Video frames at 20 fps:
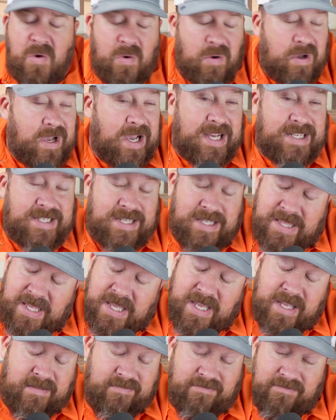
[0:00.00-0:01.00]
Well guys, I
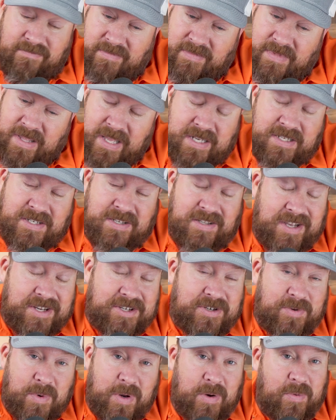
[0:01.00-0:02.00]
think the
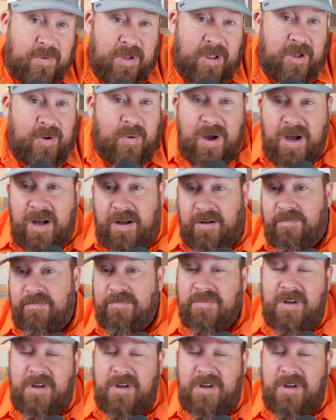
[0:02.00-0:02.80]
installation went really well.